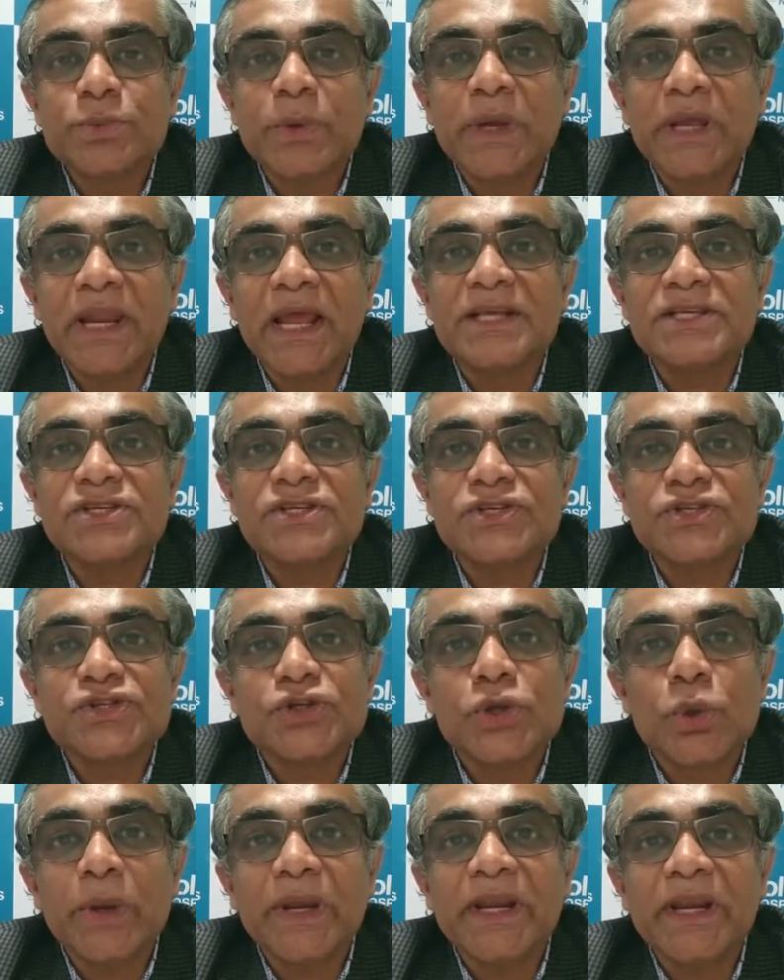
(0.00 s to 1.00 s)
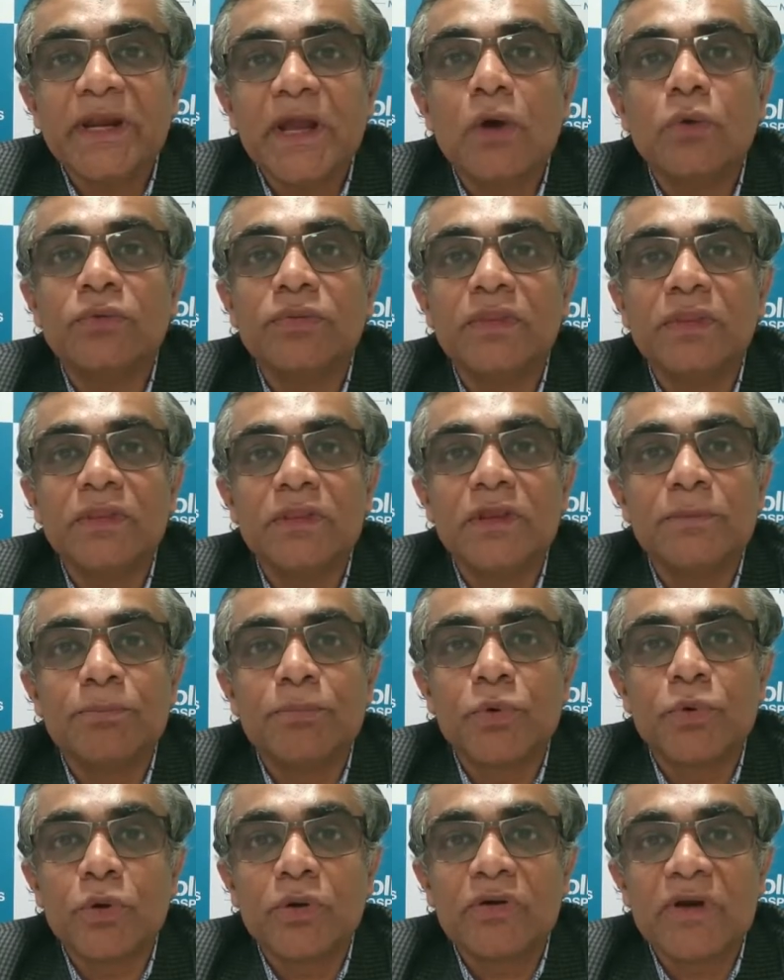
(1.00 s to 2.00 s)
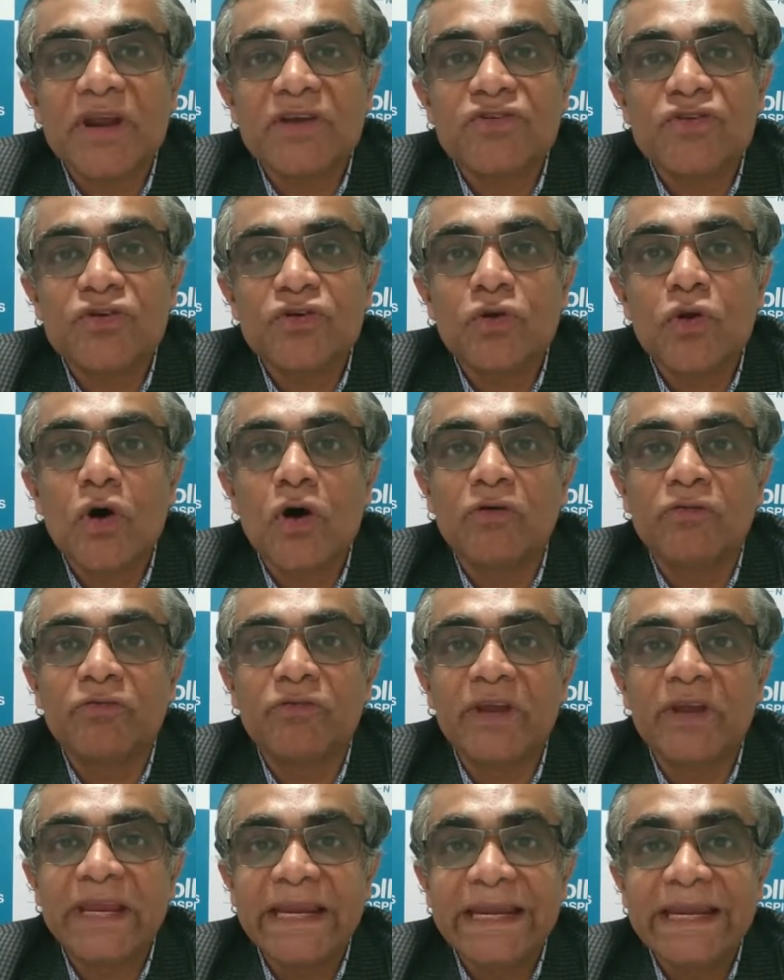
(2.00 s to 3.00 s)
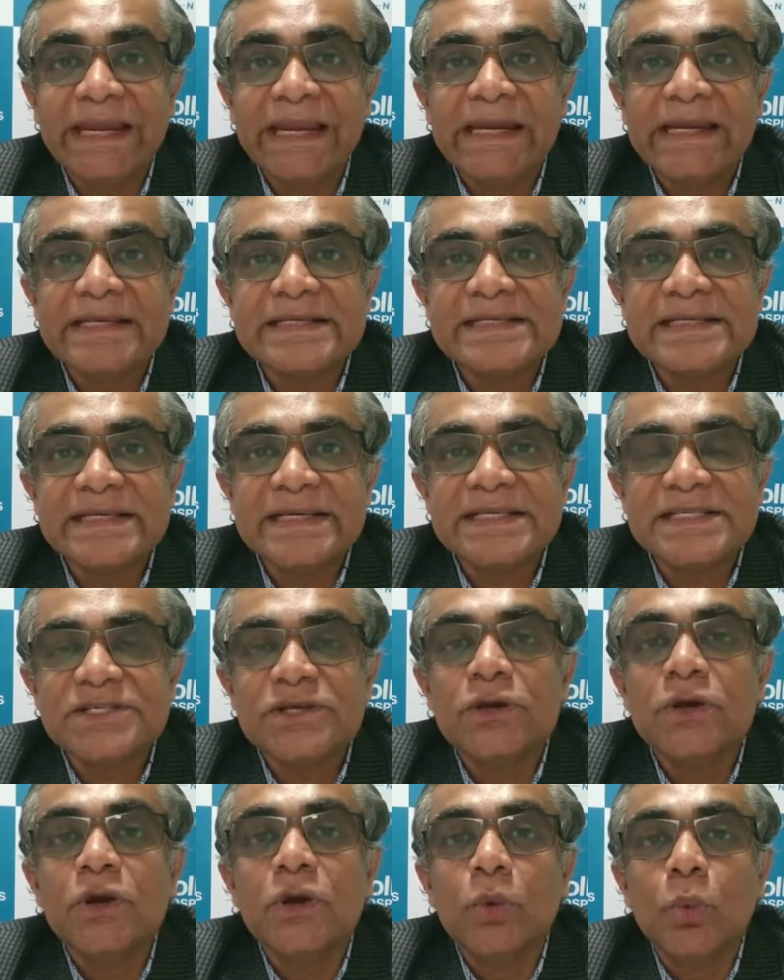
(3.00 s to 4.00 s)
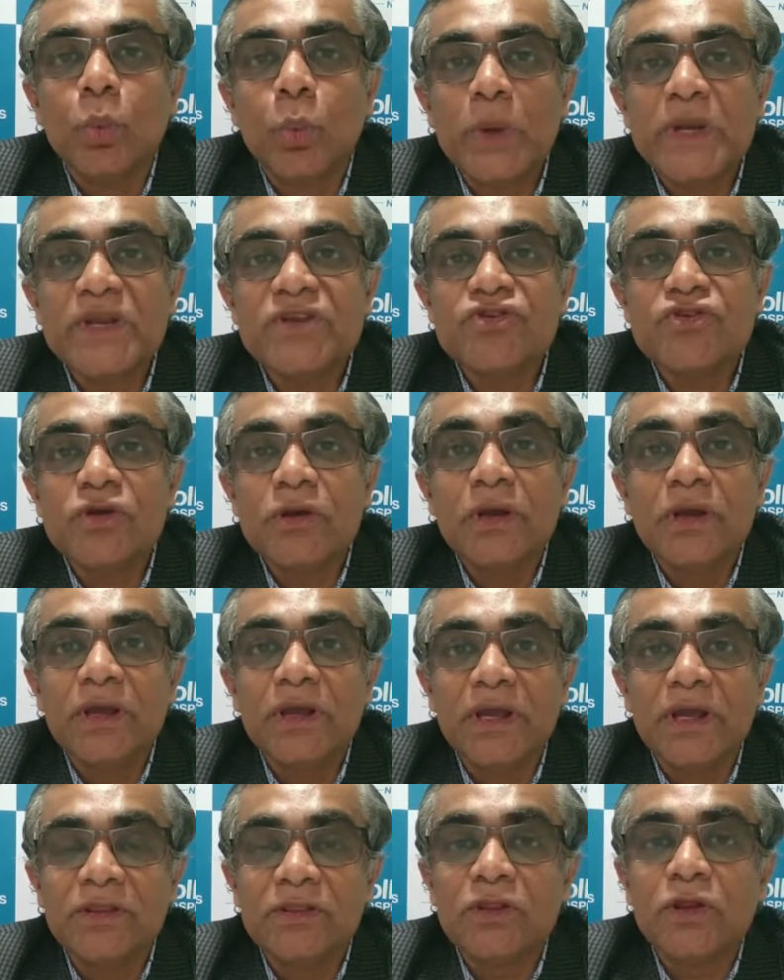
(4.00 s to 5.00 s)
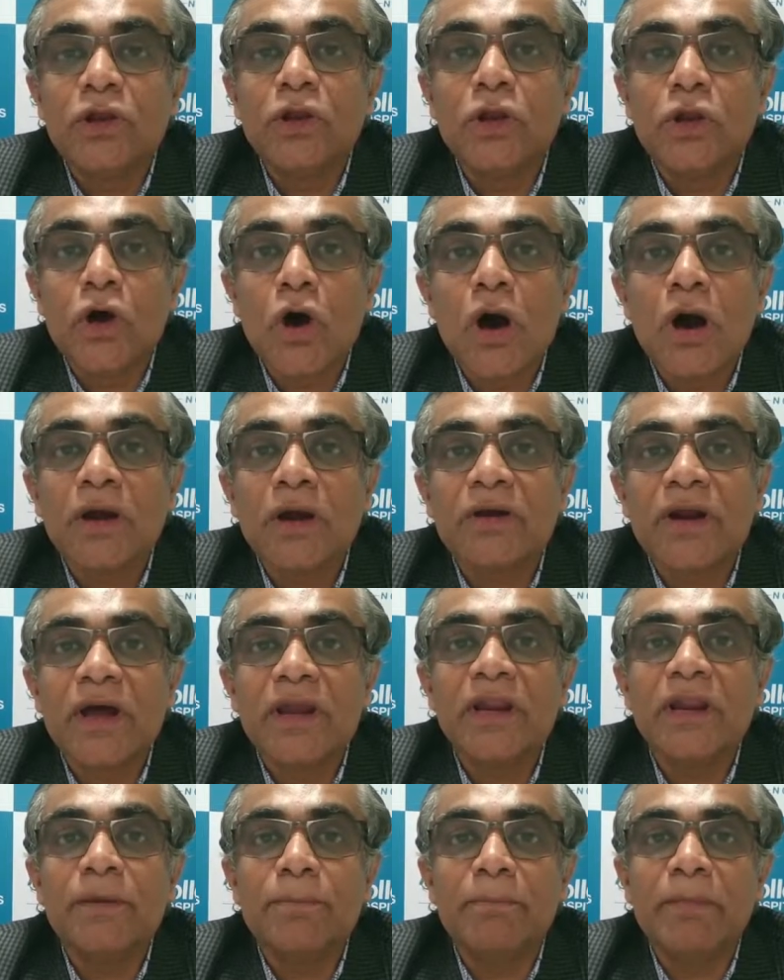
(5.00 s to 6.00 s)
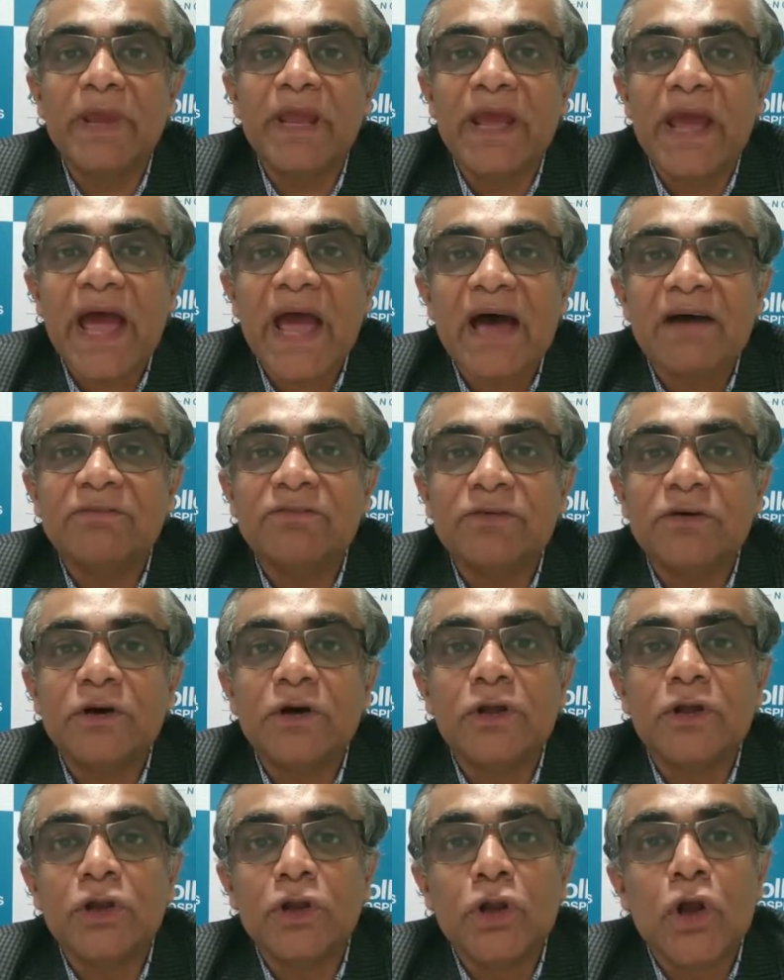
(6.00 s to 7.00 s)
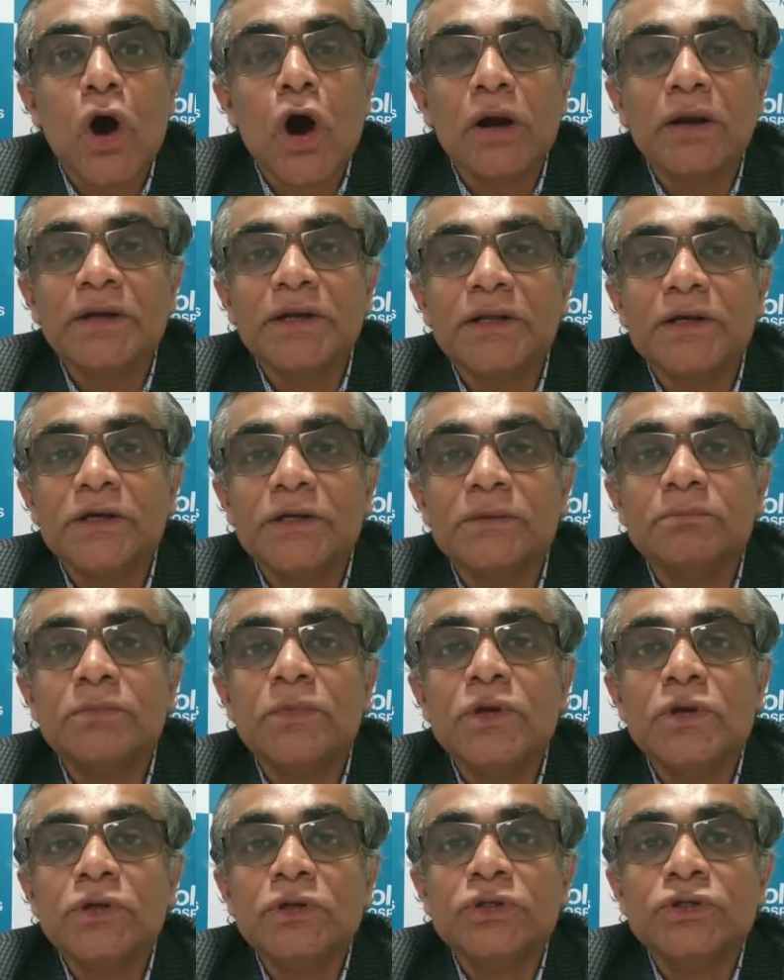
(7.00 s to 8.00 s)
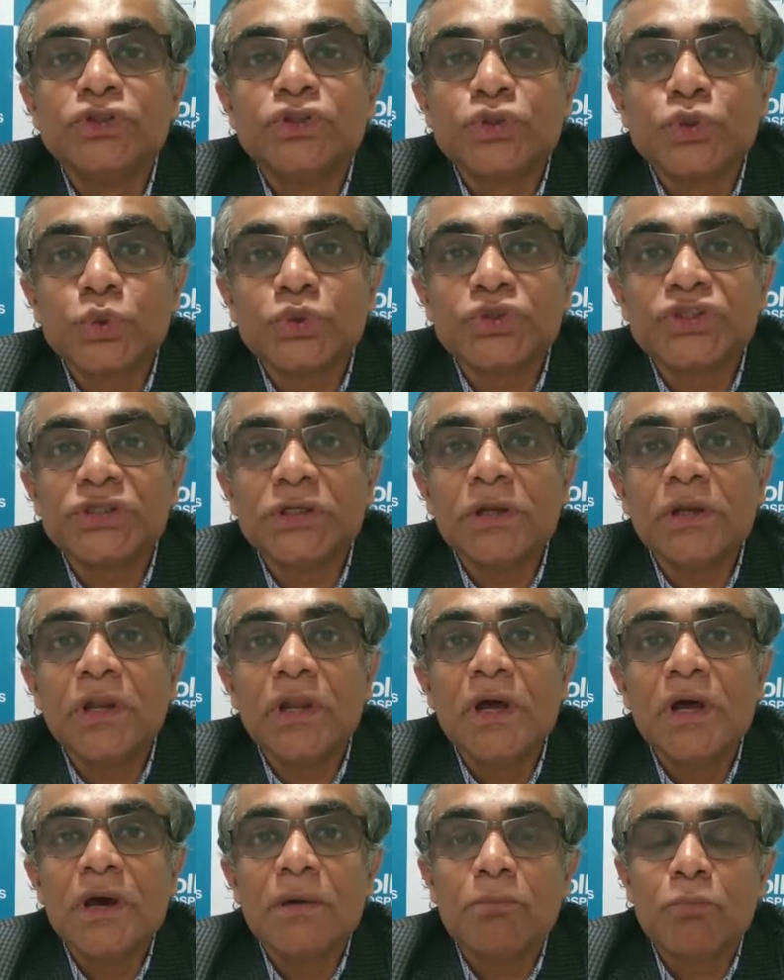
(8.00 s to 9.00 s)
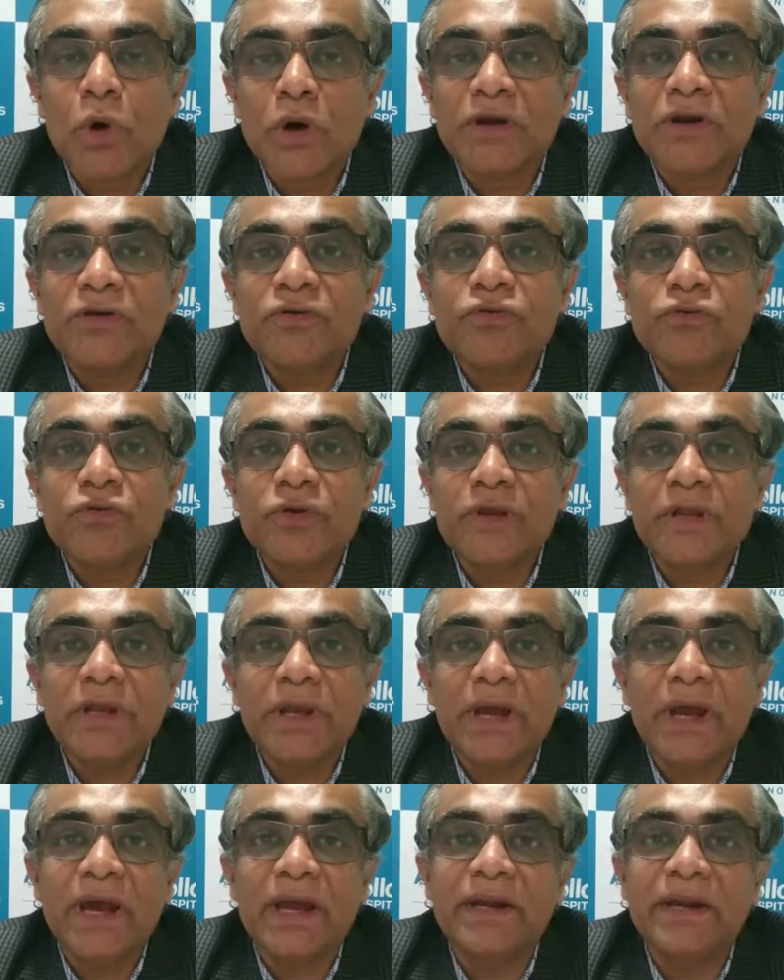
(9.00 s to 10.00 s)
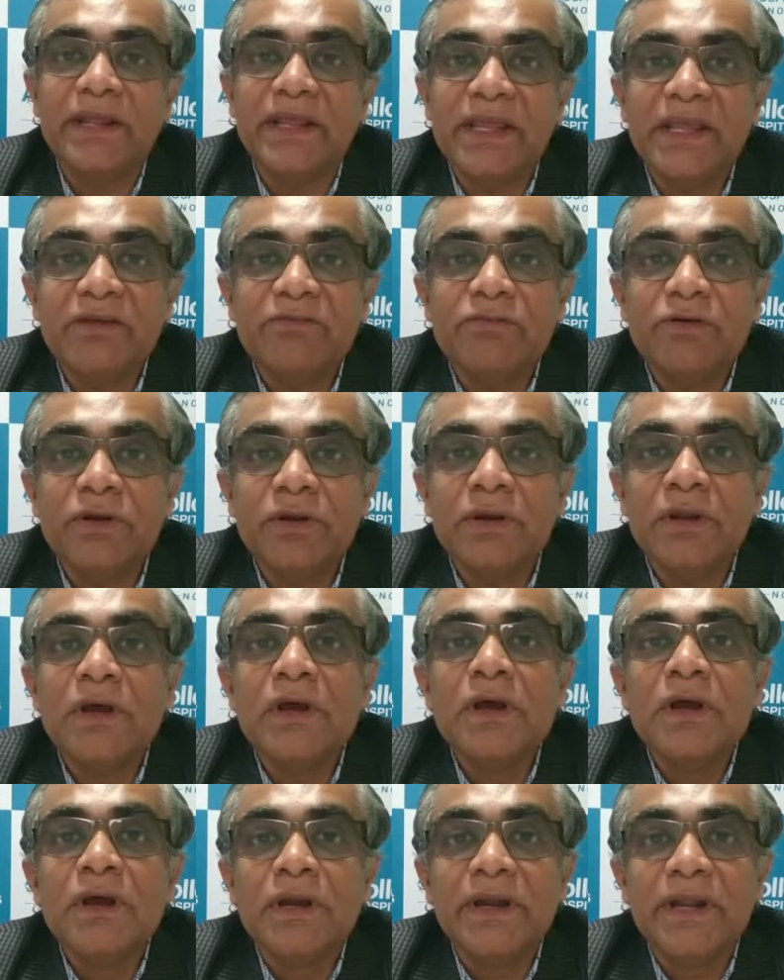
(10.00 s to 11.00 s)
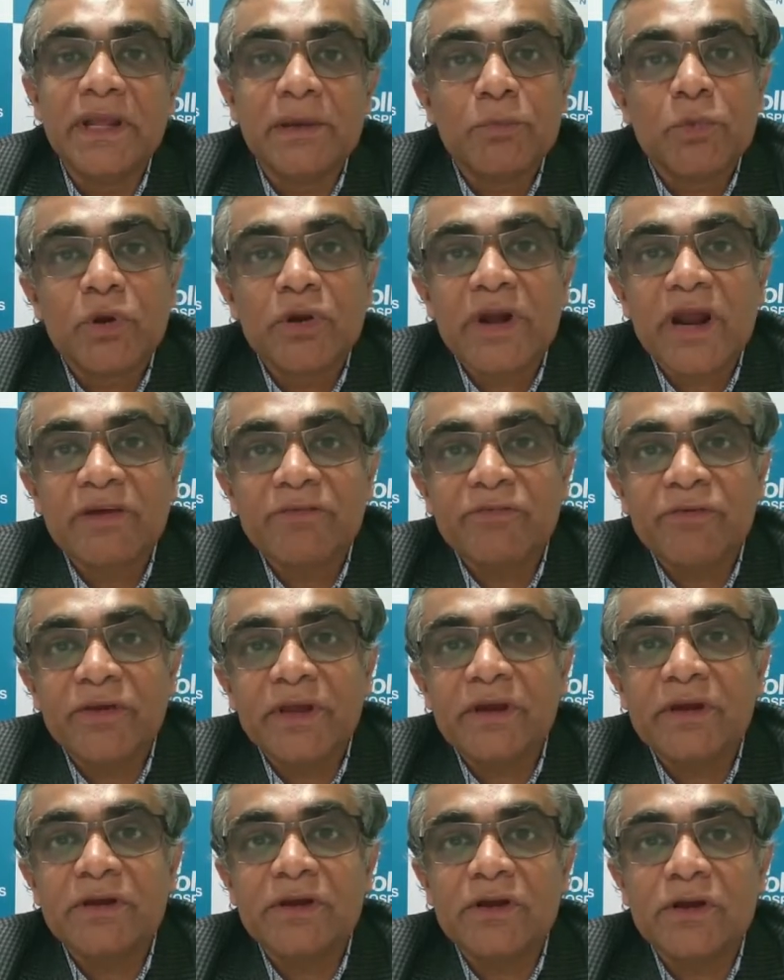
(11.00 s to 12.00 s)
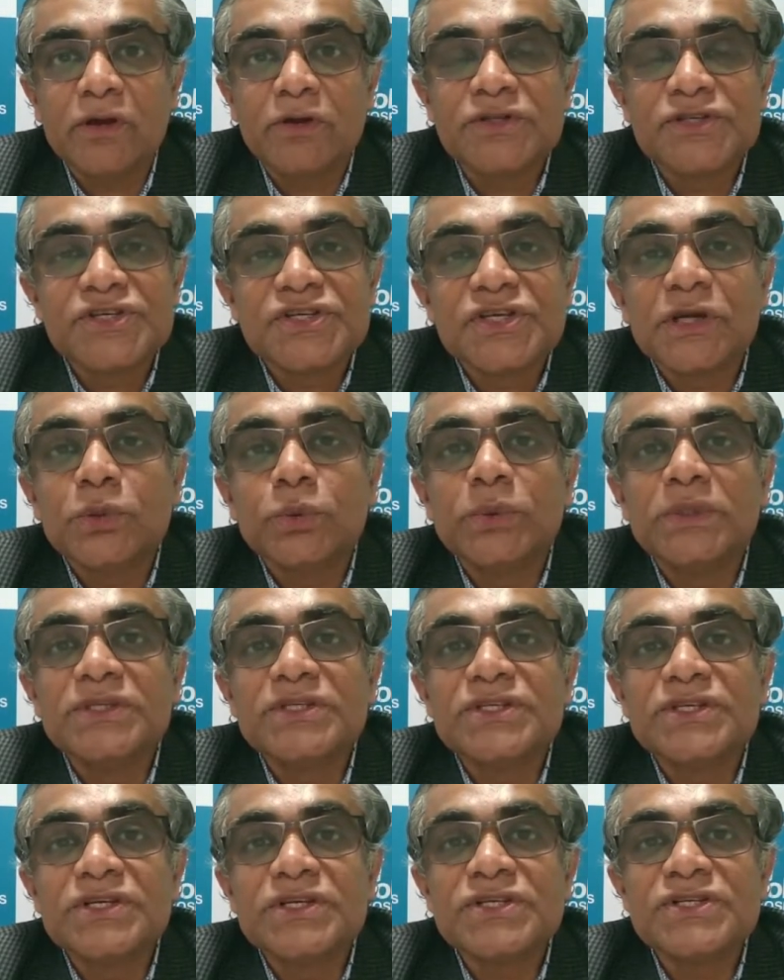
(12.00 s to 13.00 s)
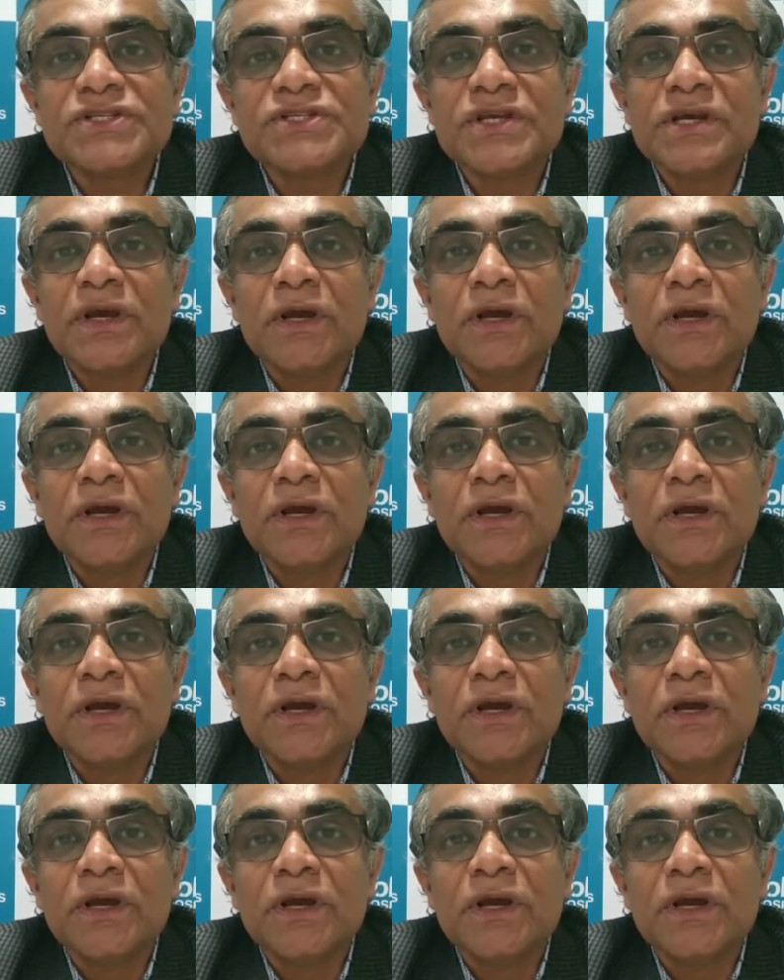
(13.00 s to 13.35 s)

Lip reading: well as slowing down the progression of kidney disease, which in the long run may have a long-term social, monetary, and even demographic consequences